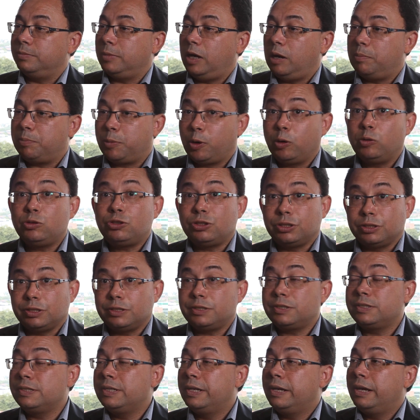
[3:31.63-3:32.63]

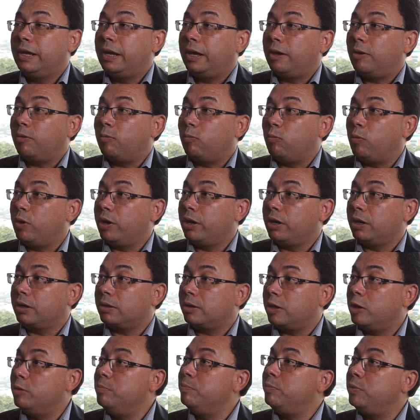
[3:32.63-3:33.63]
approaches
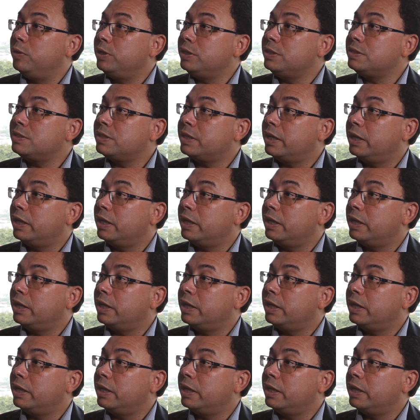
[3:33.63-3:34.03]
where companies